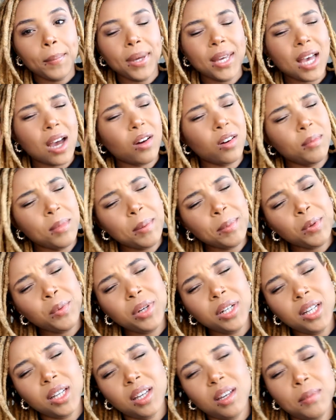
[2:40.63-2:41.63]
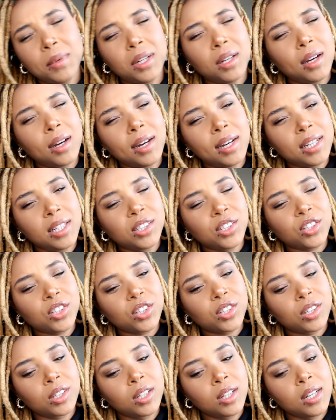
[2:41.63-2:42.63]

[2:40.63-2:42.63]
But yeah, I remember when Nicki Minaj